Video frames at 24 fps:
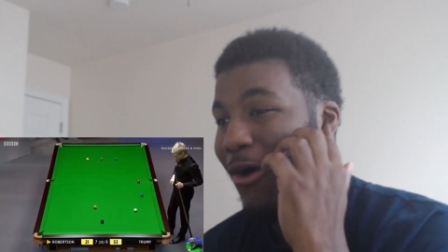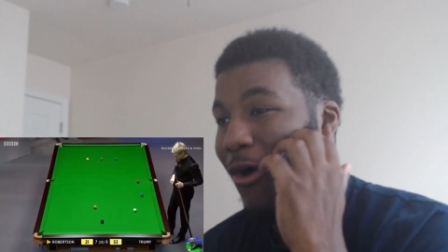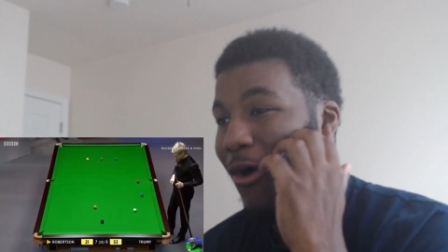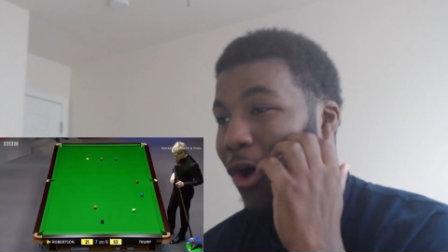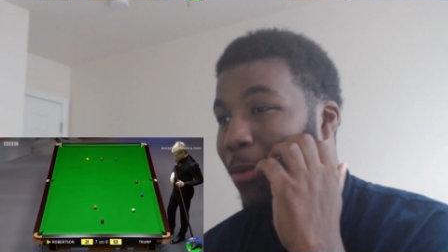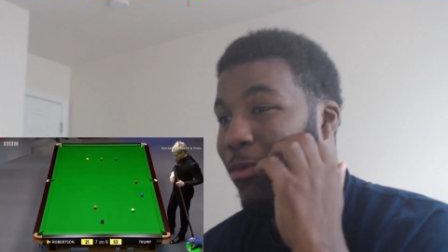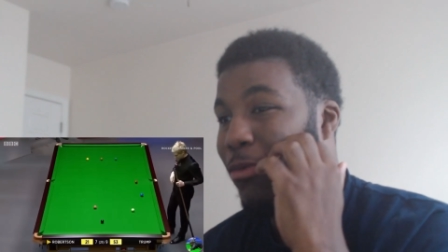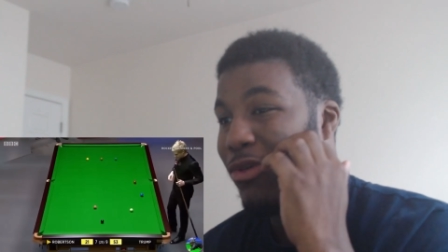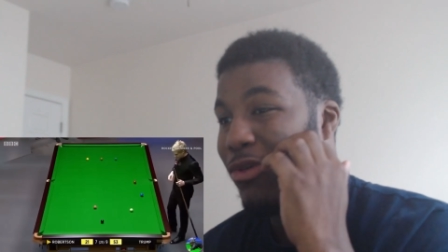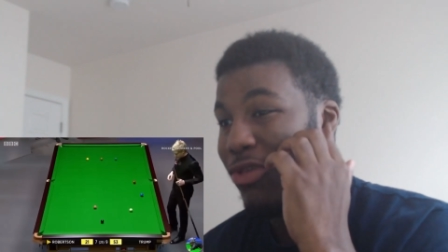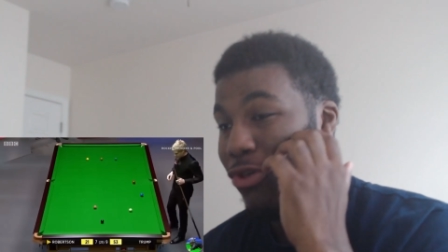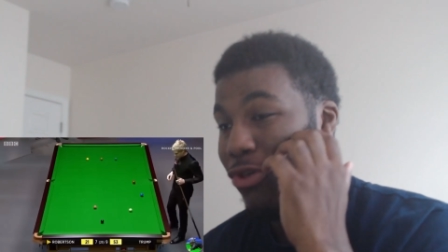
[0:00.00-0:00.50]

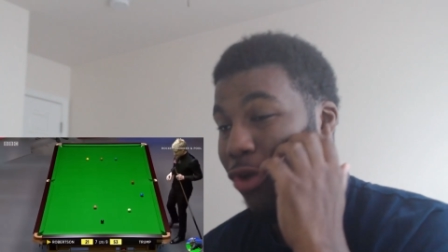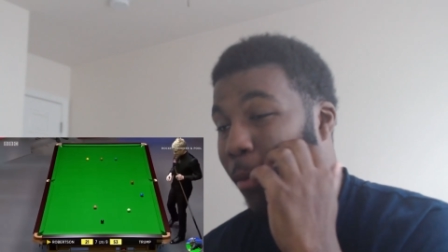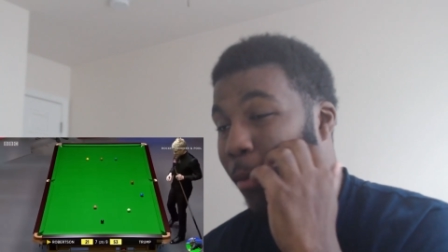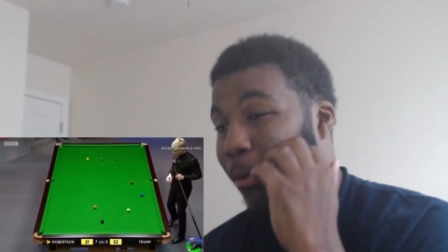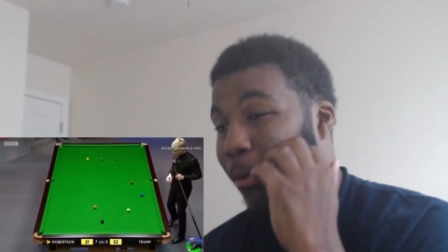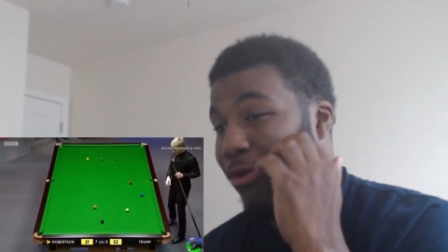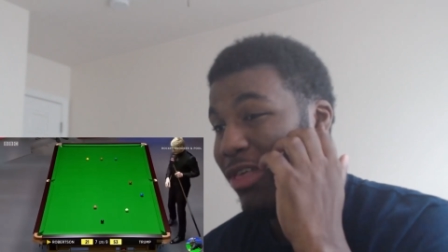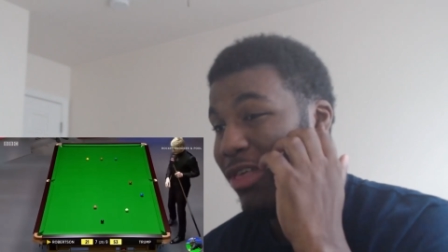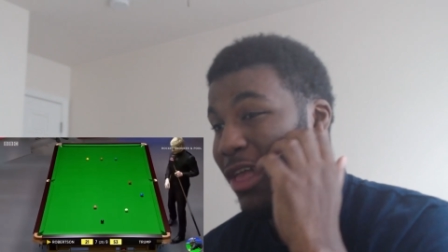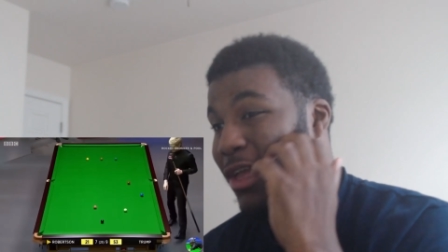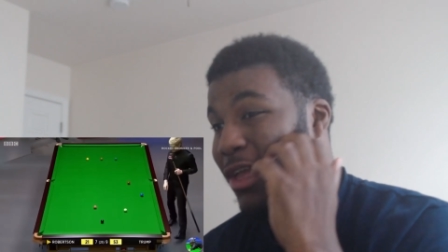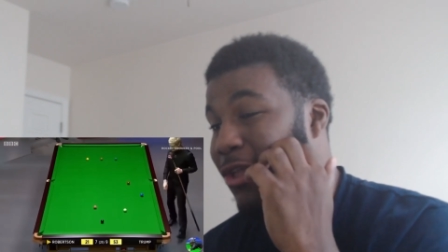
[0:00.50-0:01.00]
Almost,
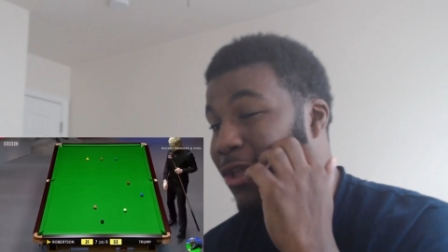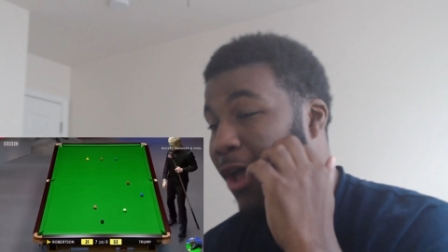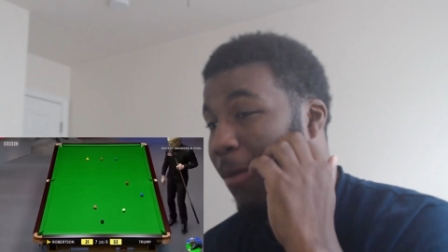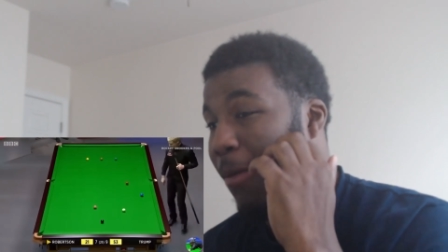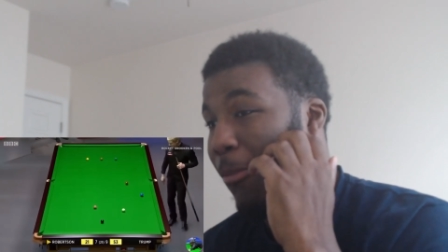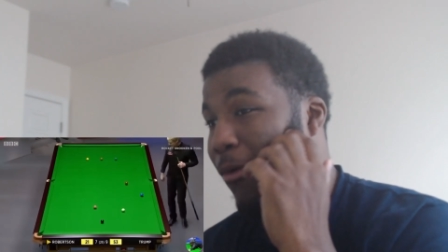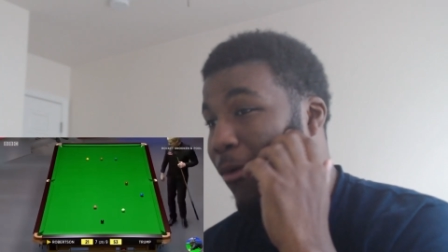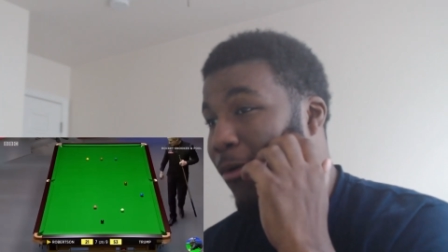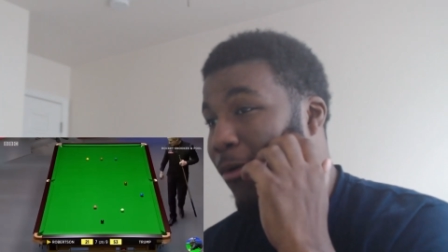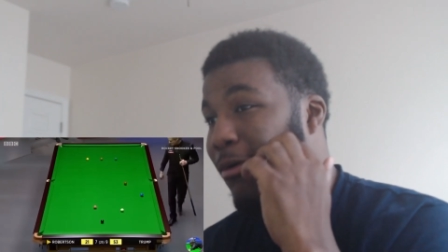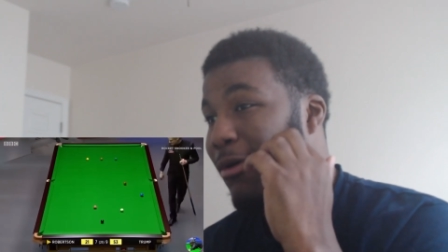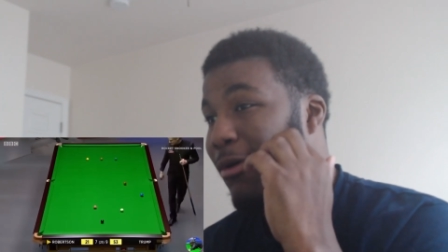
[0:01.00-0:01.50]
almost hit a
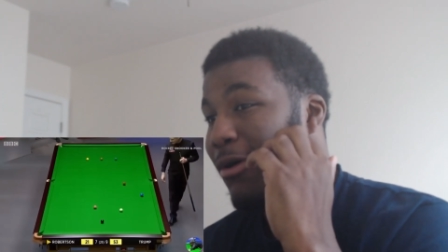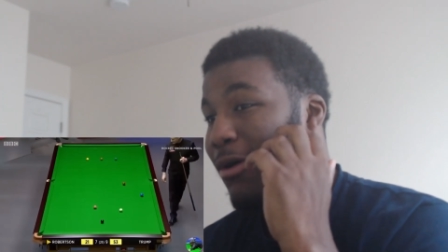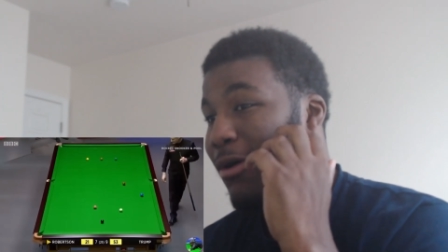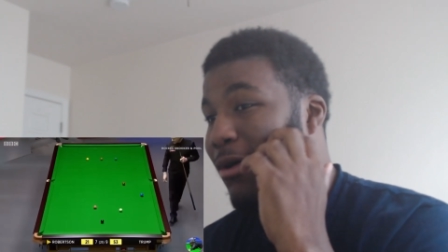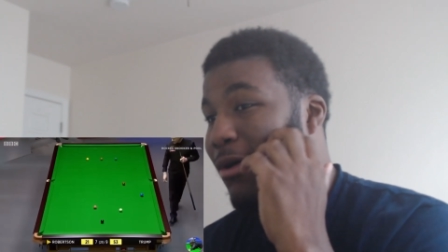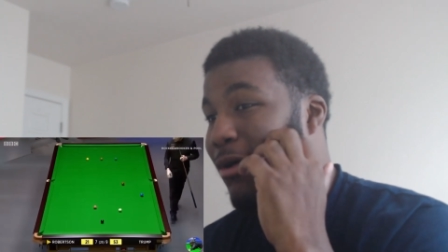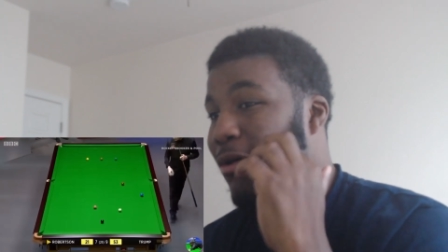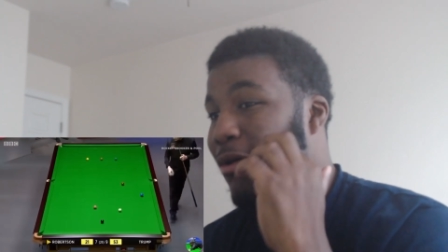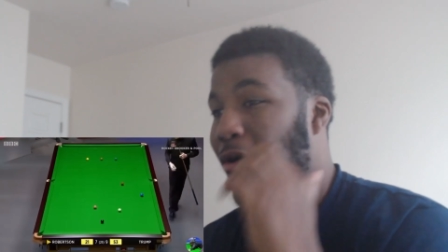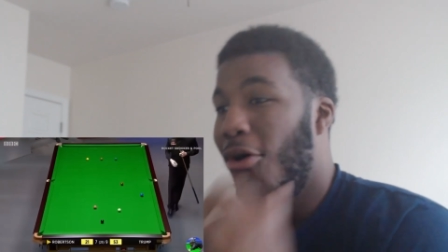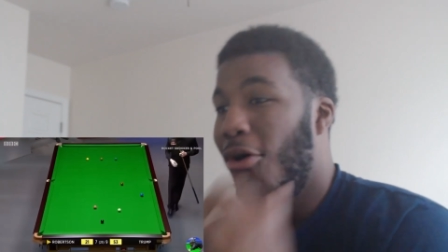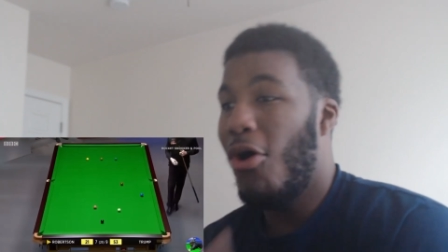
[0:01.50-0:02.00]
double.
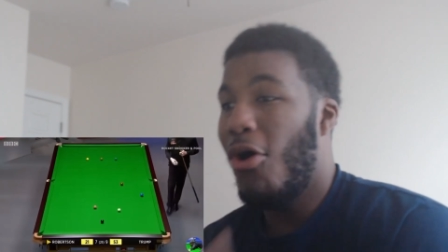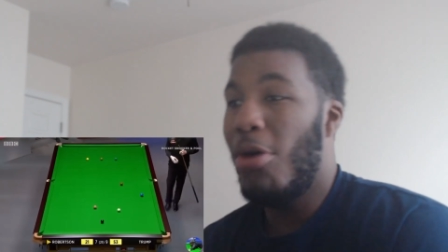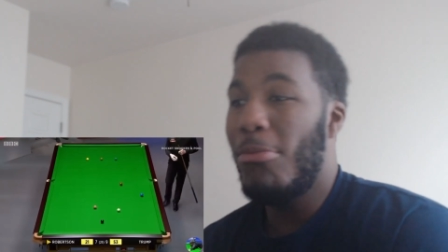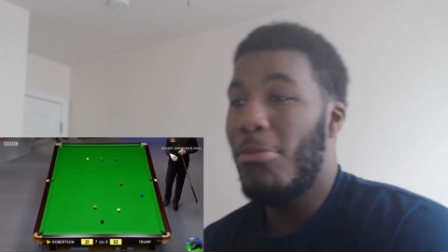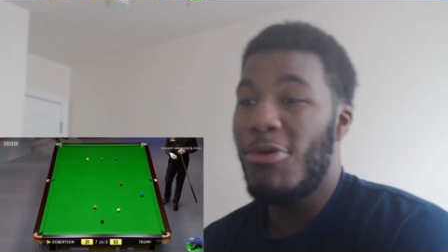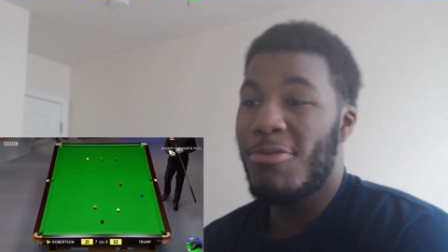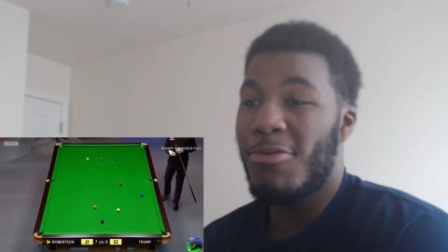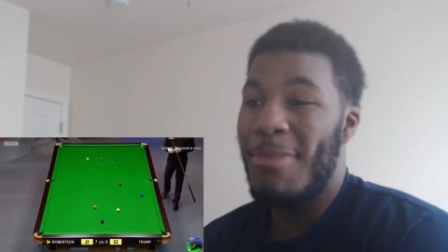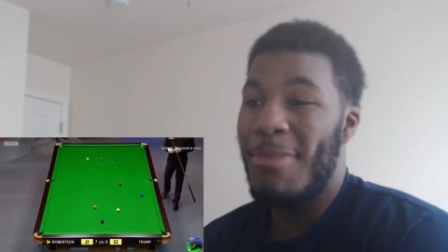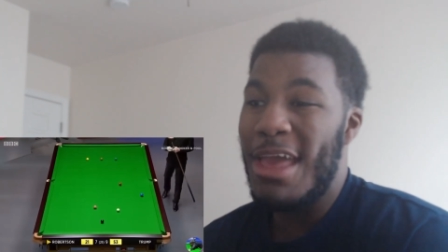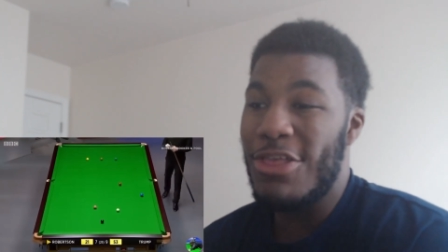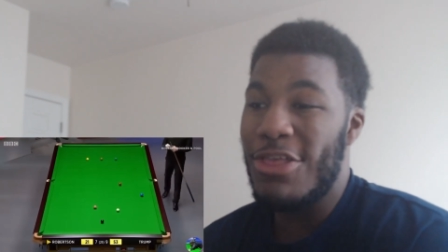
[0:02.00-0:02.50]

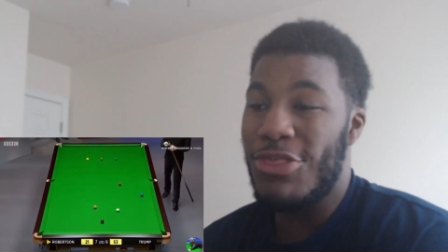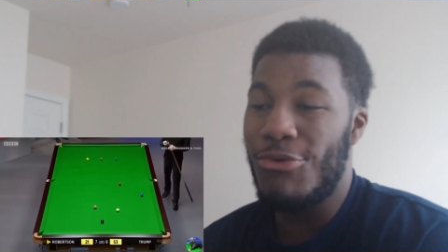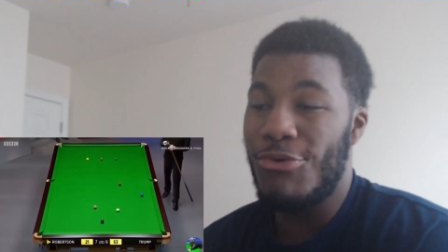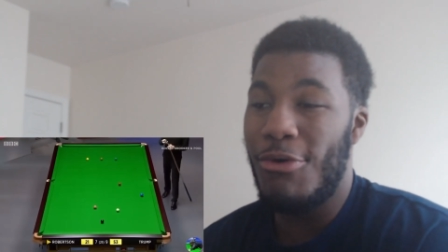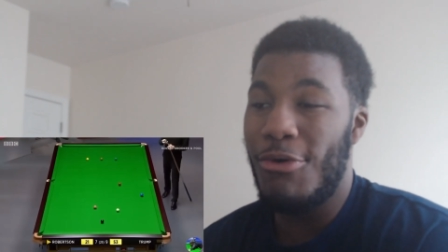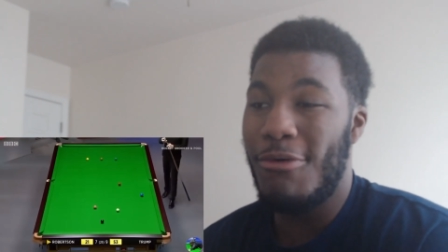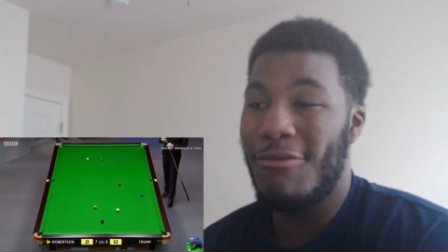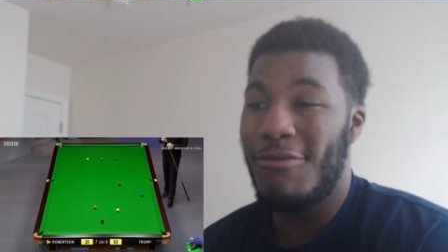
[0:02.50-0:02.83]
Almost made two of them.